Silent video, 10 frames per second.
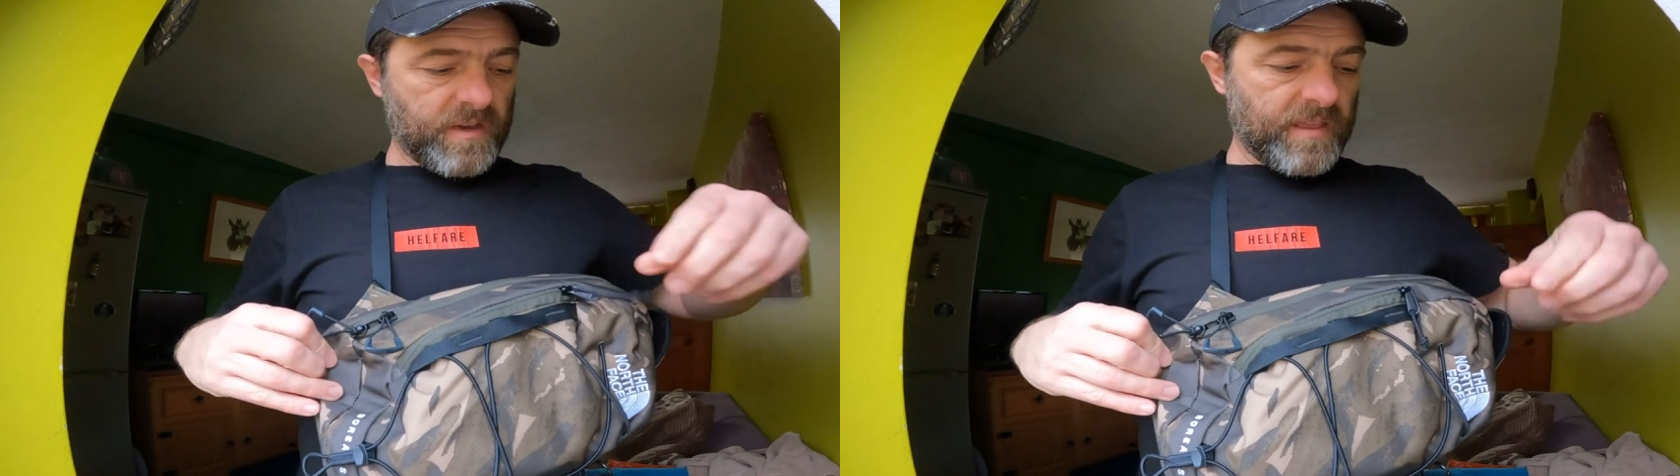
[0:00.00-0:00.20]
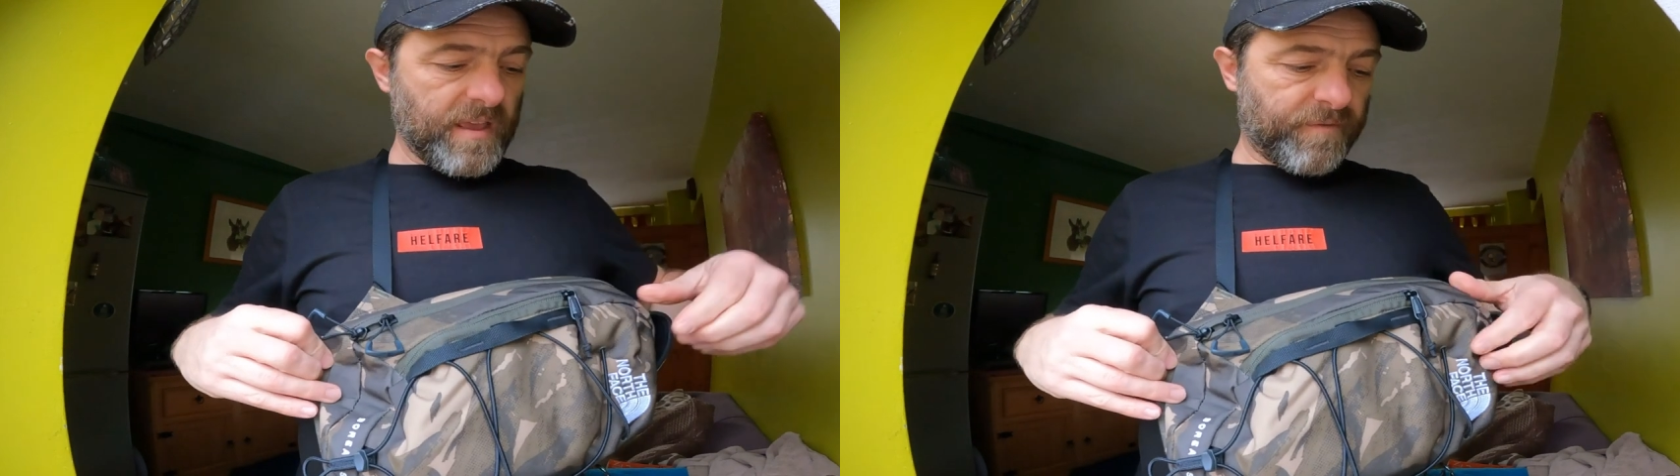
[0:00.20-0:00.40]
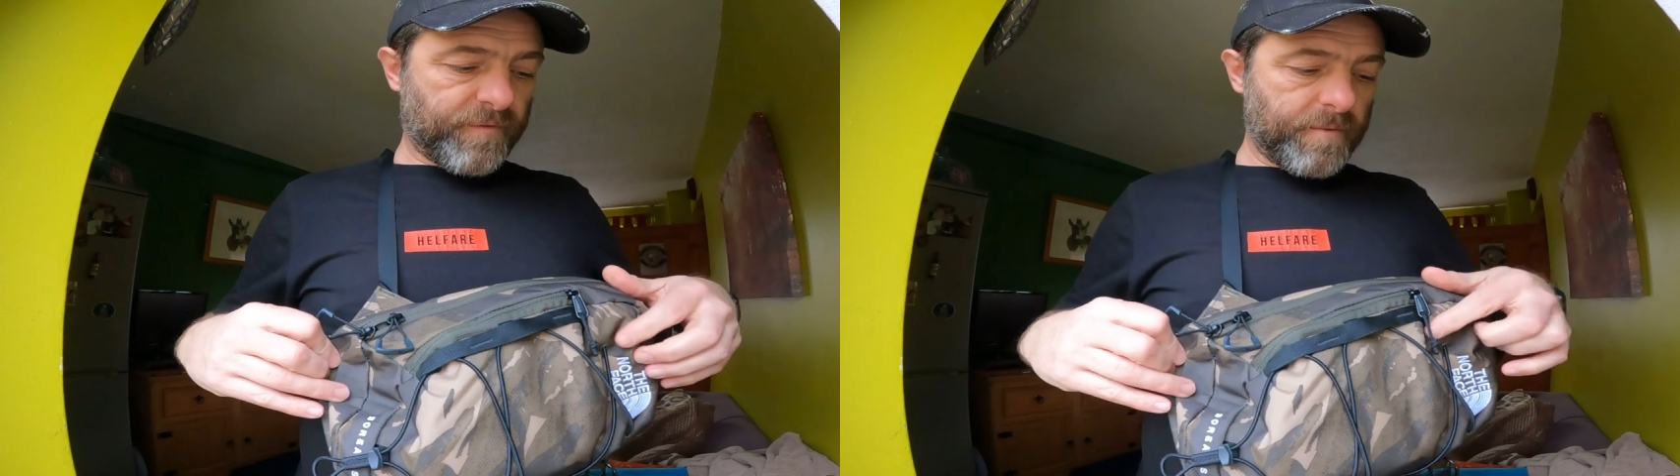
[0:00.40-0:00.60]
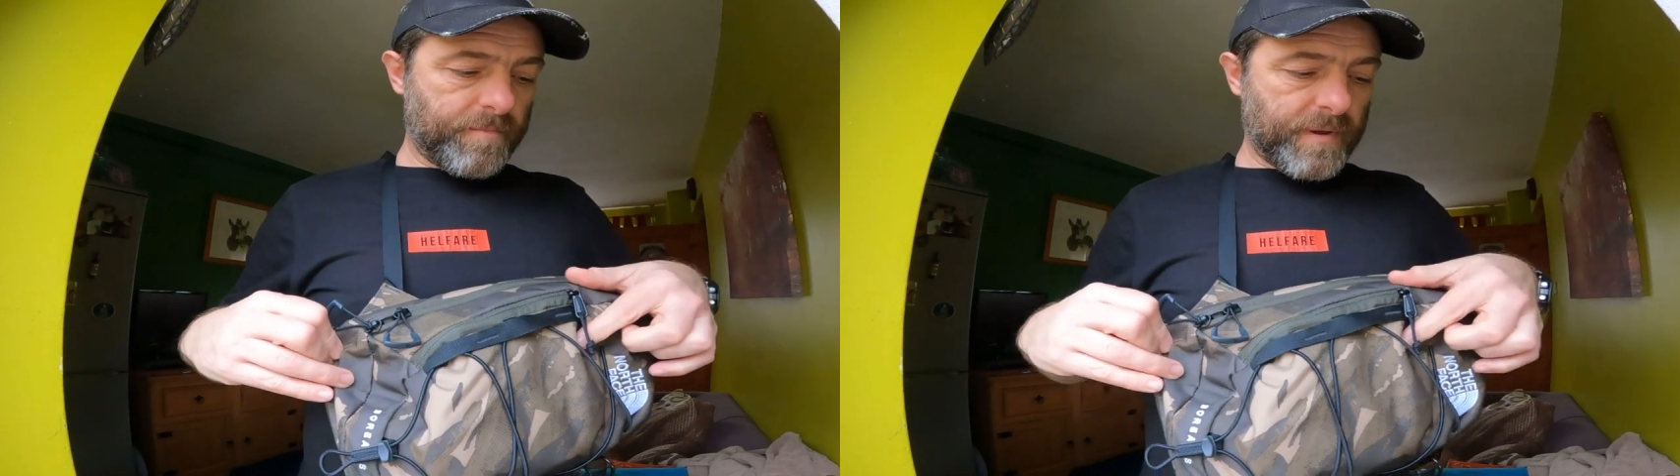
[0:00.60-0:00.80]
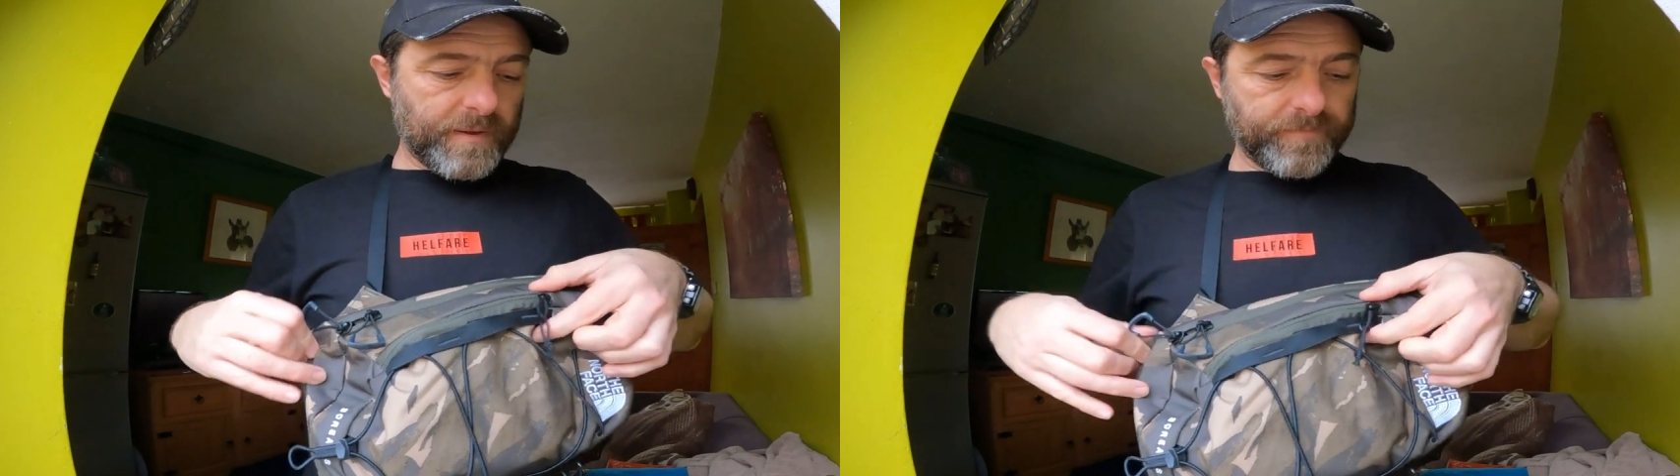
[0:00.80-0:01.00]
in that front
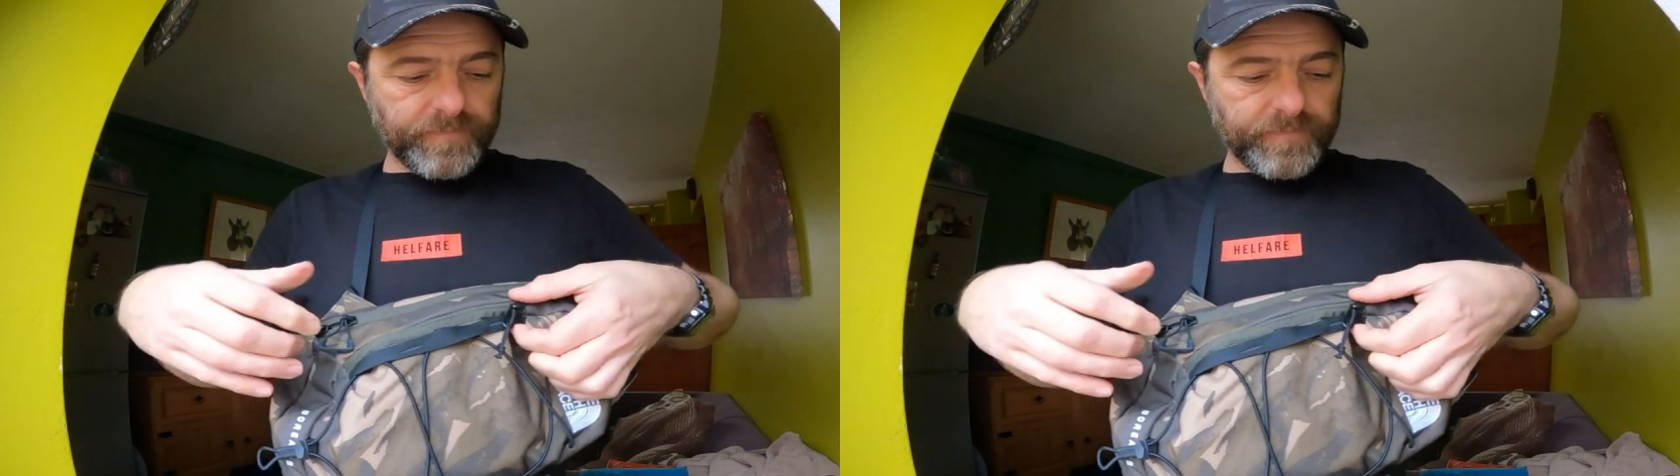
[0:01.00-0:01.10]
bit.